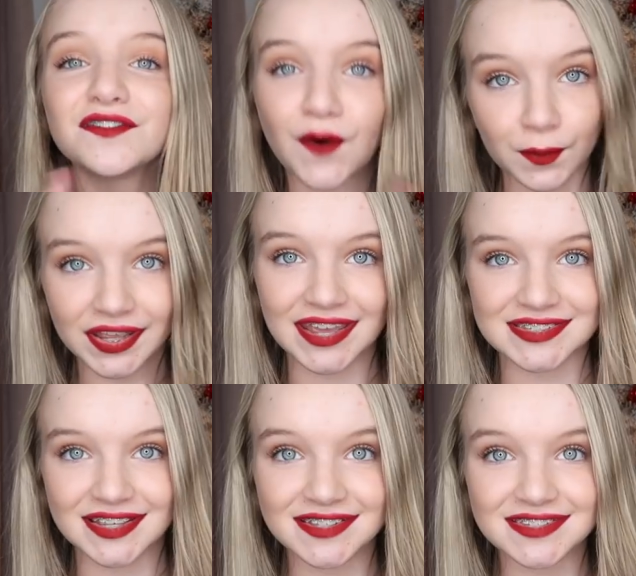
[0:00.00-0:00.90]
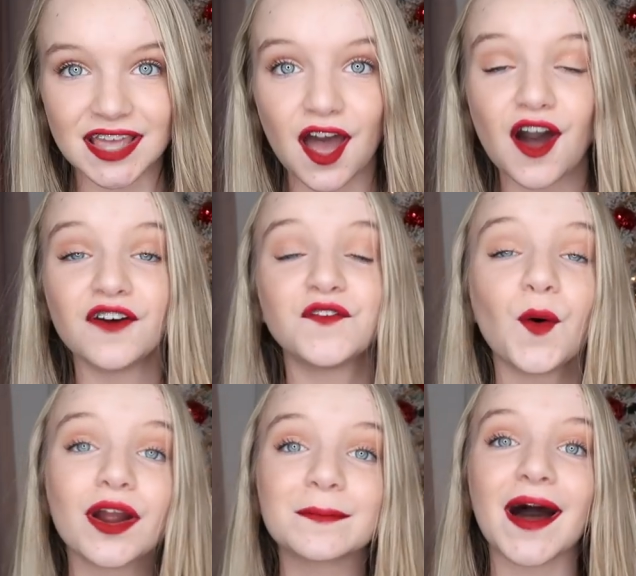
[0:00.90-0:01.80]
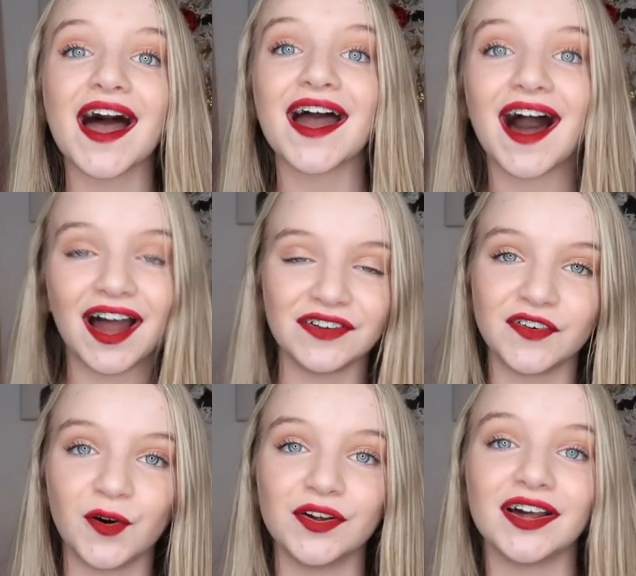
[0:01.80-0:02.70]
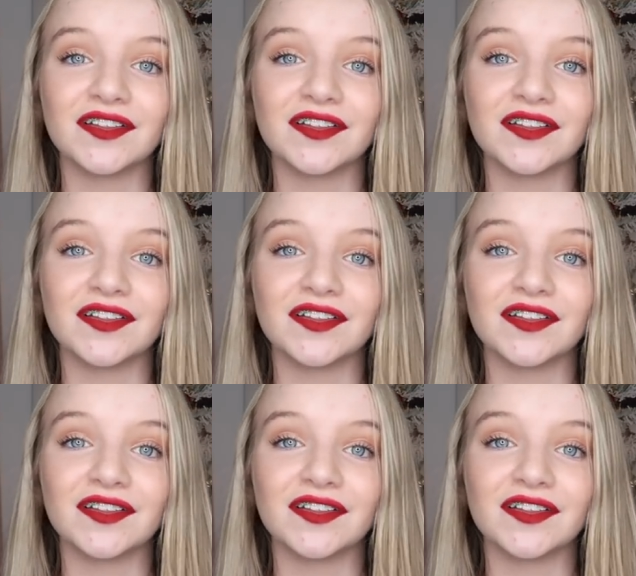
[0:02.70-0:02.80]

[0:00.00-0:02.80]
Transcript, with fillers: phone cases for my iPhone